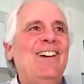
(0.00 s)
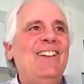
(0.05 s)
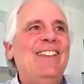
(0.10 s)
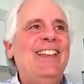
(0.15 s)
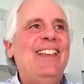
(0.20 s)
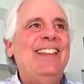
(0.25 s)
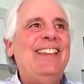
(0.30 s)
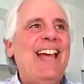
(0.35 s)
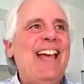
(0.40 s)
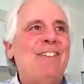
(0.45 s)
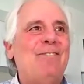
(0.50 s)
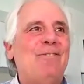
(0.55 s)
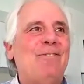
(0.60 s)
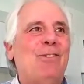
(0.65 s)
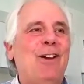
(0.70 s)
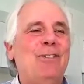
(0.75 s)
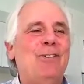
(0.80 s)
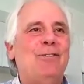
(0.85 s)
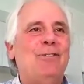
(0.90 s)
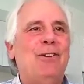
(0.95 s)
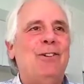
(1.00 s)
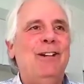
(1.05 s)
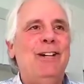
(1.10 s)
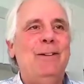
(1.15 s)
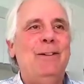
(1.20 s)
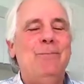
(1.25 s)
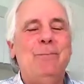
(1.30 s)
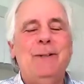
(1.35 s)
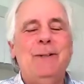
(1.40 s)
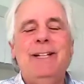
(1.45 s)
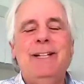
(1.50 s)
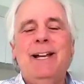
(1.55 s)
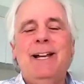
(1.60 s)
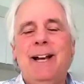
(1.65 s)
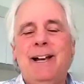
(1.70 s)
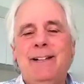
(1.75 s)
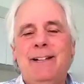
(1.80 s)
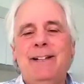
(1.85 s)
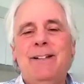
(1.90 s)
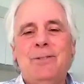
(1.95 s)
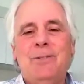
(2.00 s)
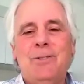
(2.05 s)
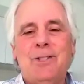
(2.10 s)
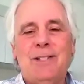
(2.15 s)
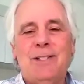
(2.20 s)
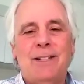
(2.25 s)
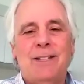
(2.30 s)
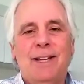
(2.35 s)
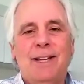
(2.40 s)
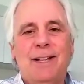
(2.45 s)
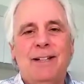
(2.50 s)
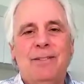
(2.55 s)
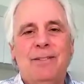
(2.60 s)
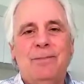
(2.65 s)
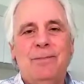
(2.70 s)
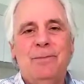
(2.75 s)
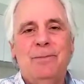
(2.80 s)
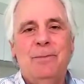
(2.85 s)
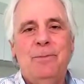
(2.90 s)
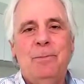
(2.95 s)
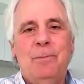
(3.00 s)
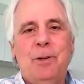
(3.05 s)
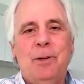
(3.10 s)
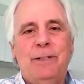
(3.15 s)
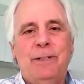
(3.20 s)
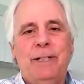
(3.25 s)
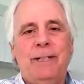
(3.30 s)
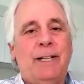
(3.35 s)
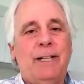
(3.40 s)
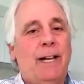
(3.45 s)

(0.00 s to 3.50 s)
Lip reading: in that front for him, but he was a brilliant guy.